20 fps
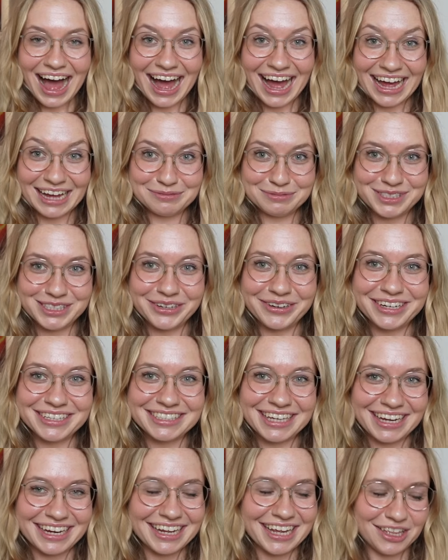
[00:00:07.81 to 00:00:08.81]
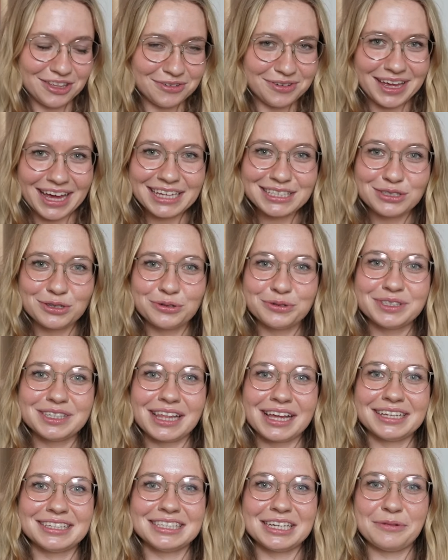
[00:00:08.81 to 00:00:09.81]
I'm so excited. Can you guess whose
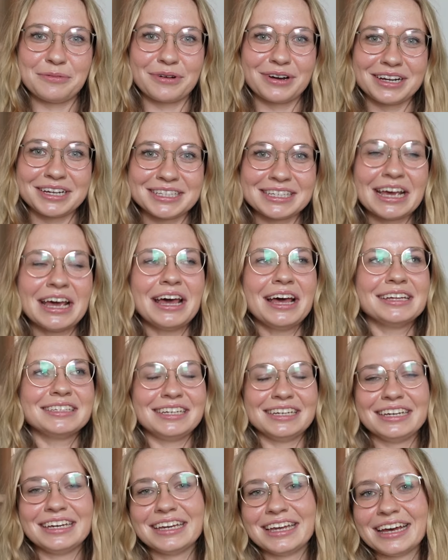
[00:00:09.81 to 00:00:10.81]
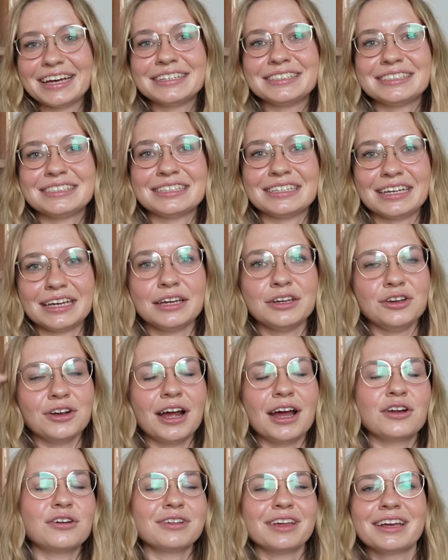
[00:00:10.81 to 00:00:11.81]
lightsaber it is? Take a guess in your
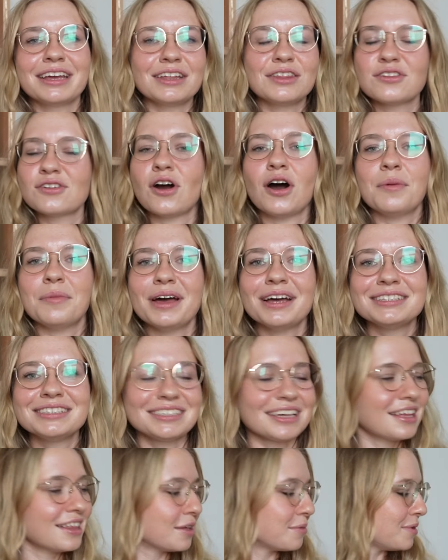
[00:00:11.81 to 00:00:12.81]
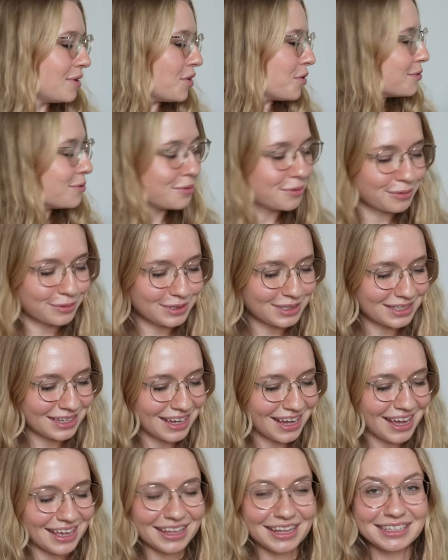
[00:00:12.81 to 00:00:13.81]
head or like in the comments and let me know whose
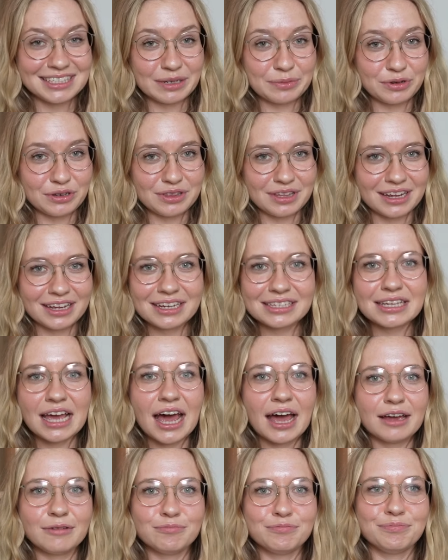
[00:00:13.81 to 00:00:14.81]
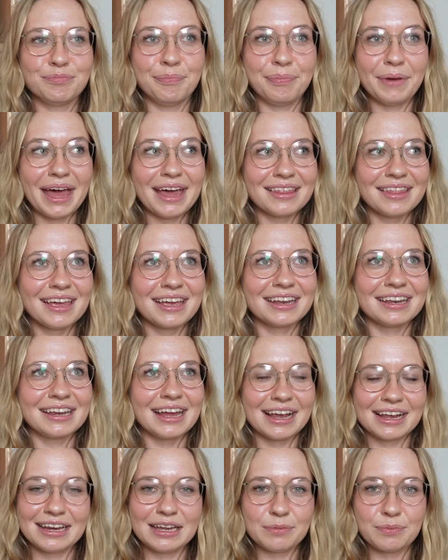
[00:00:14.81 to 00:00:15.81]
lightsaber you think it is. I bet like
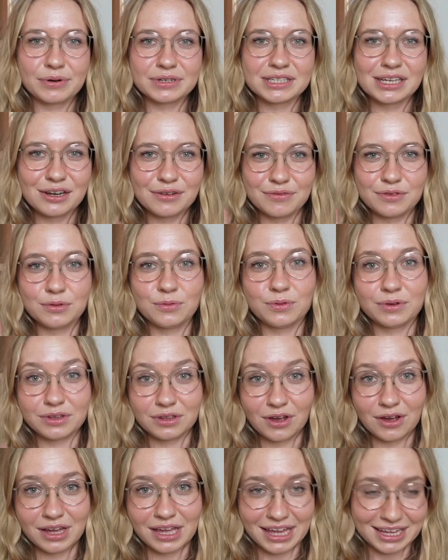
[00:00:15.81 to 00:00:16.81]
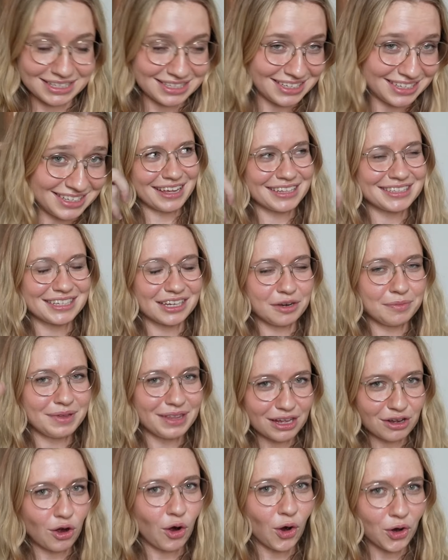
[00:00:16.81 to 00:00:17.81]
90% of you will not guess it. It's gonna be
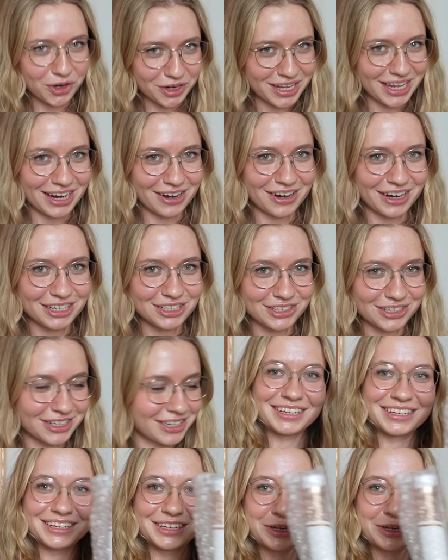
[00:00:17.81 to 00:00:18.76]
like a hard character.